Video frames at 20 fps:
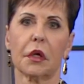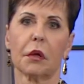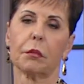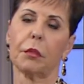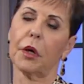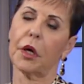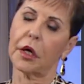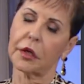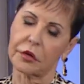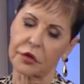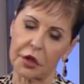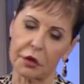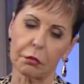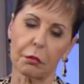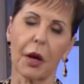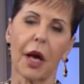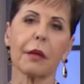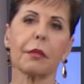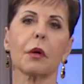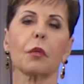But
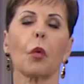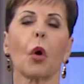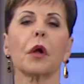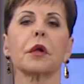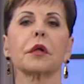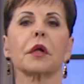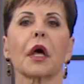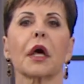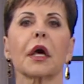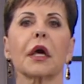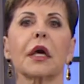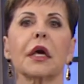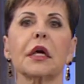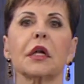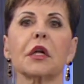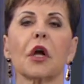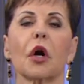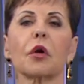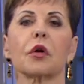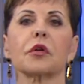then maybe one day
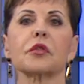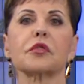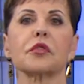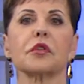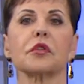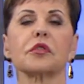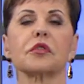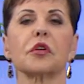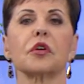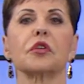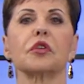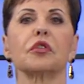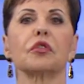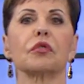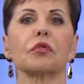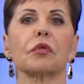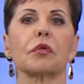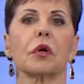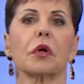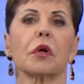he notices that
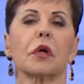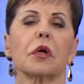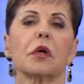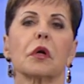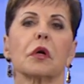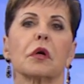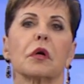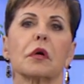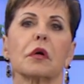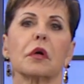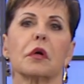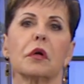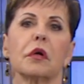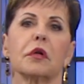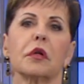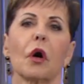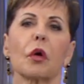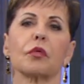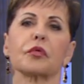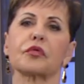you
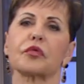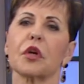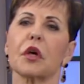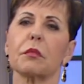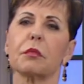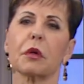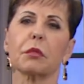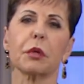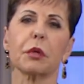don't seem to